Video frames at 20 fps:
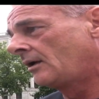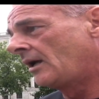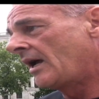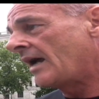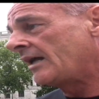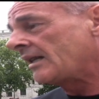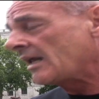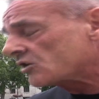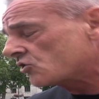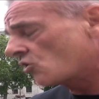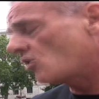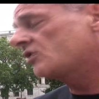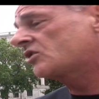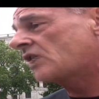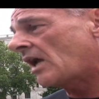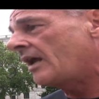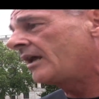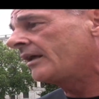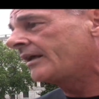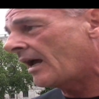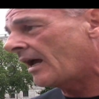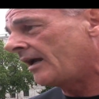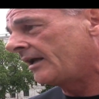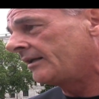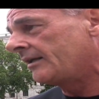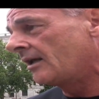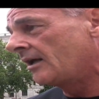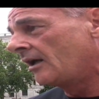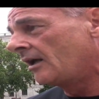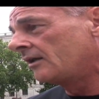And as I say
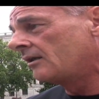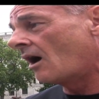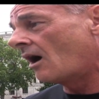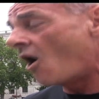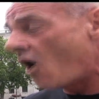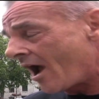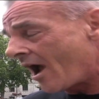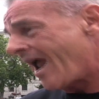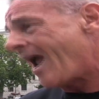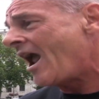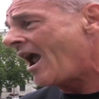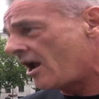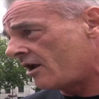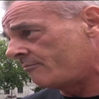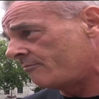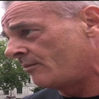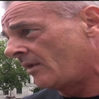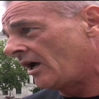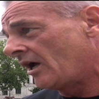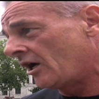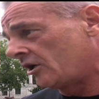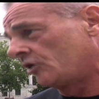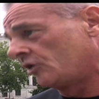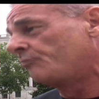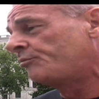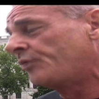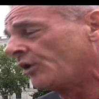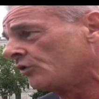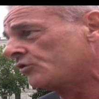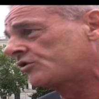again, I am an
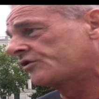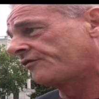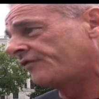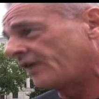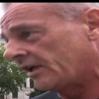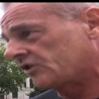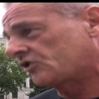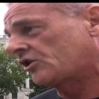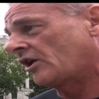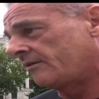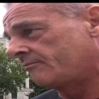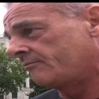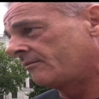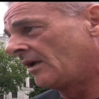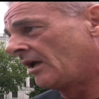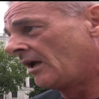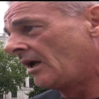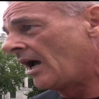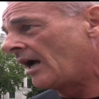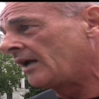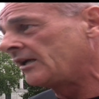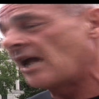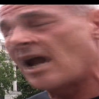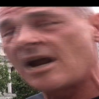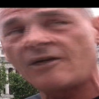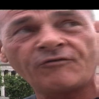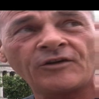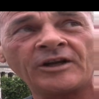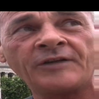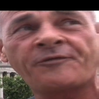abuse victim. And
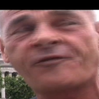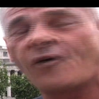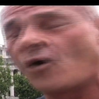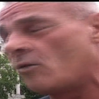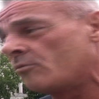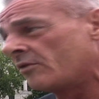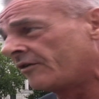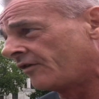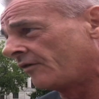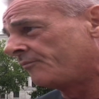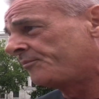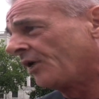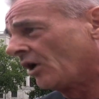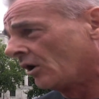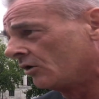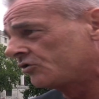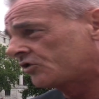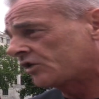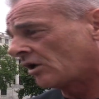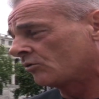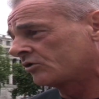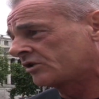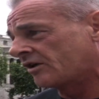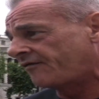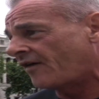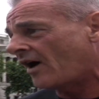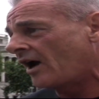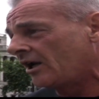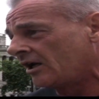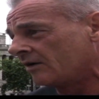every form of abuse that was
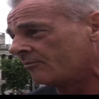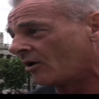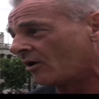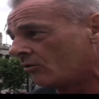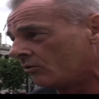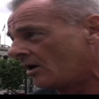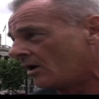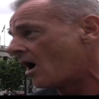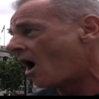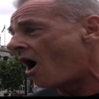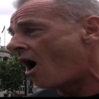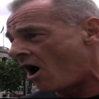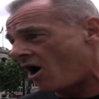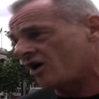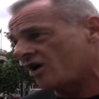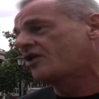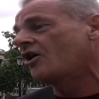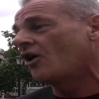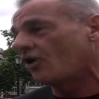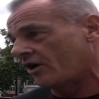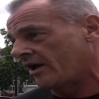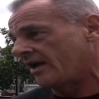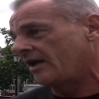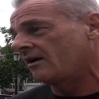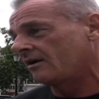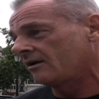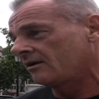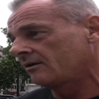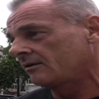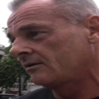available, I got it
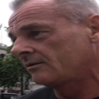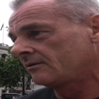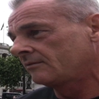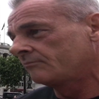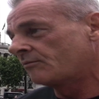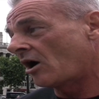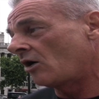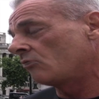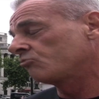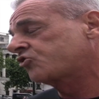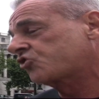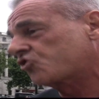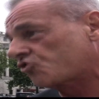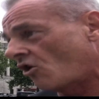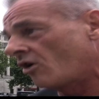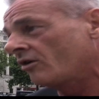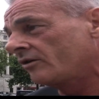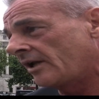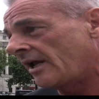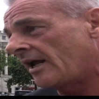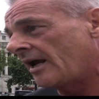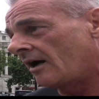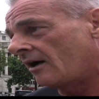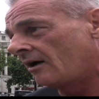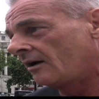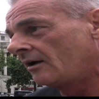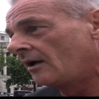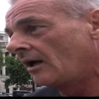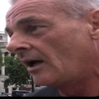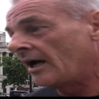but I'm strong
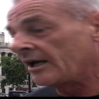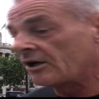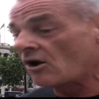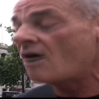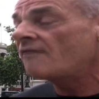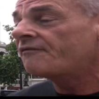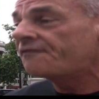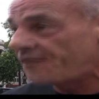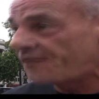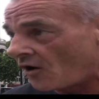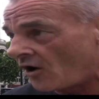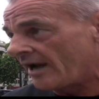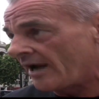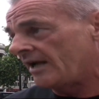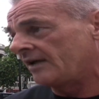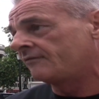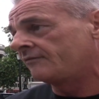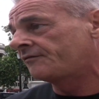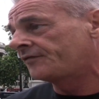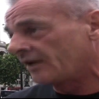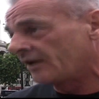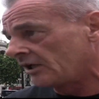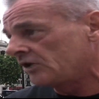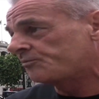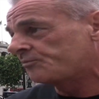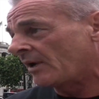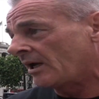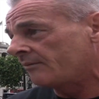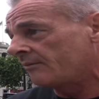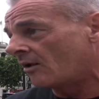now. And I'm fighting for
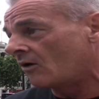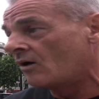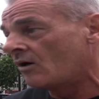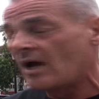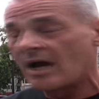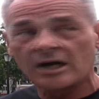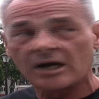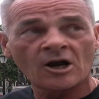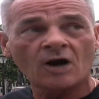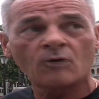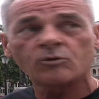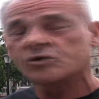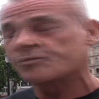these people. And I will